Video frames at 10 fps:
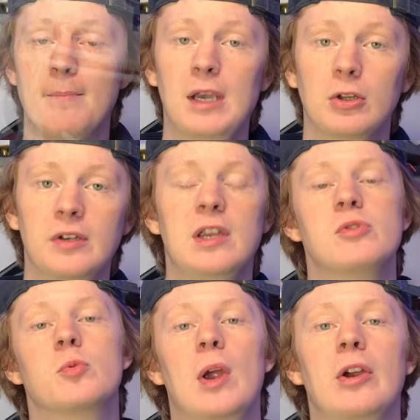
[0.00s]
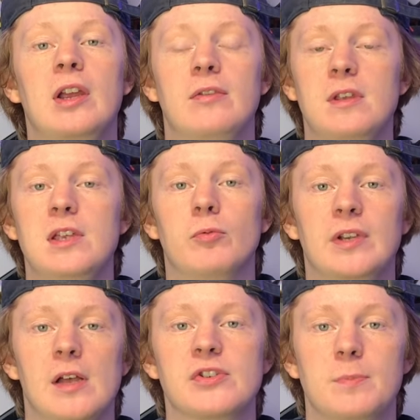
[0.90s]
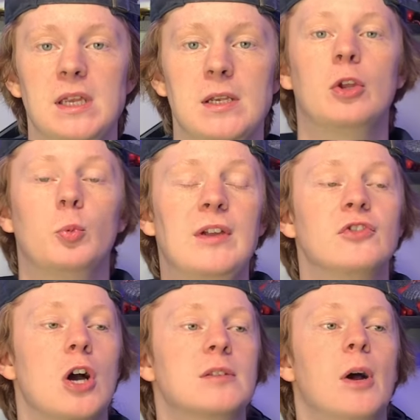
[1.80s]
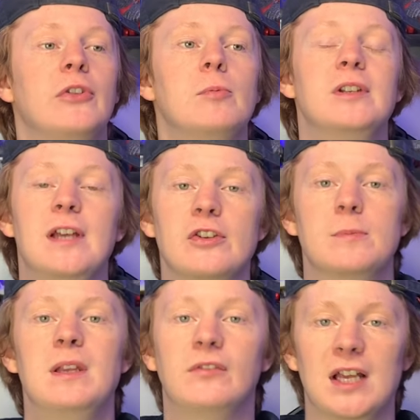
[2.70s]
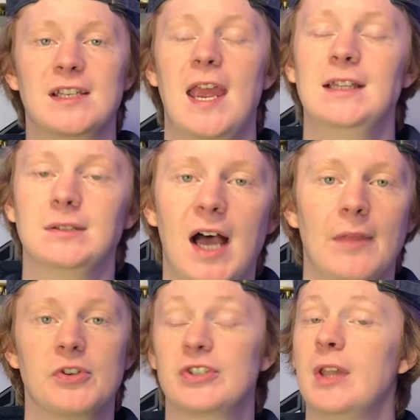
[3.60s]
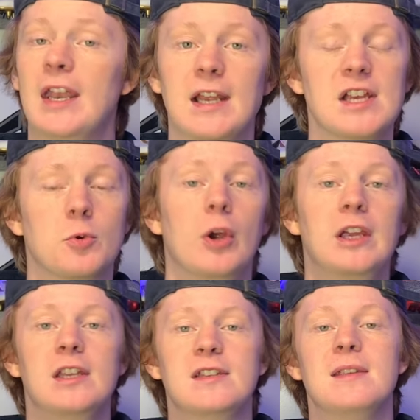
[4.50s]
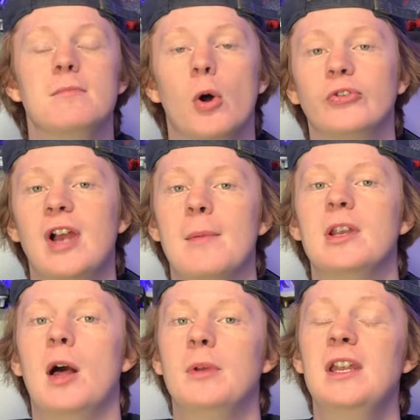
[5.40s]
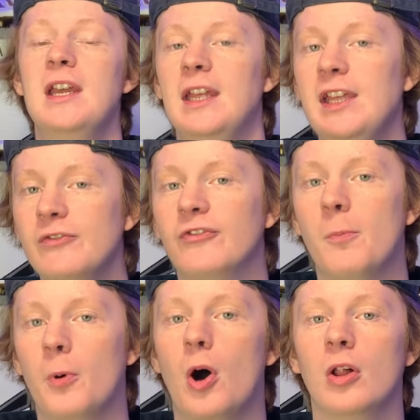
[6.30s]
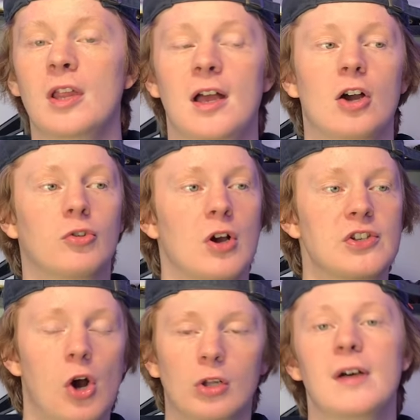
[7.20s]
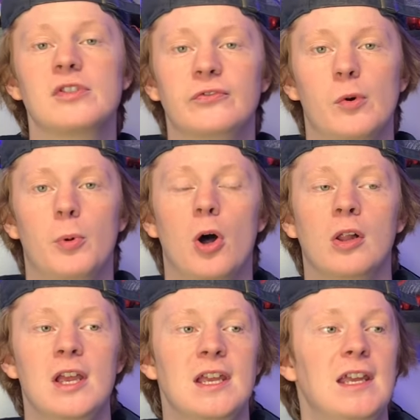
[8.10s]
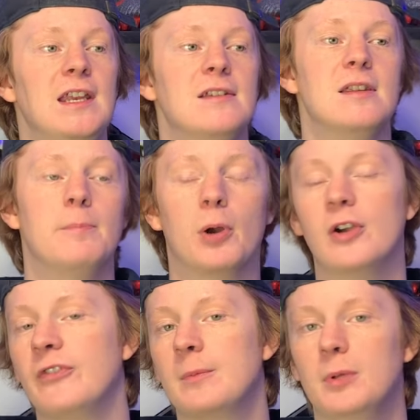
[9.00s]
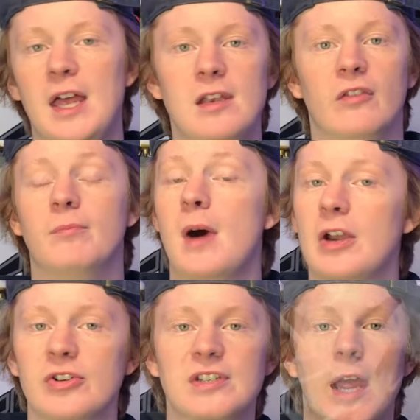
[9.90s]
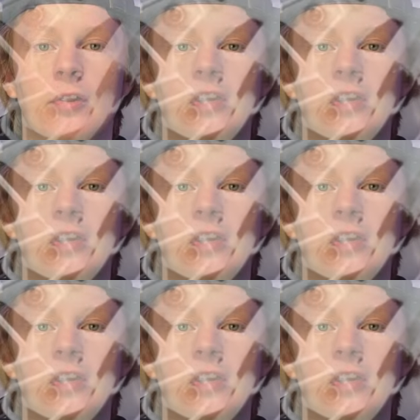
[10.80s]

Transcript: Maryland, he was wearing the Riddell Speed. We have talked about the Riddell Speedflex a lot. There's a lot of guys wearing it. It is the most common helmet in football across all levels of football. It is the perfect blend of modern styling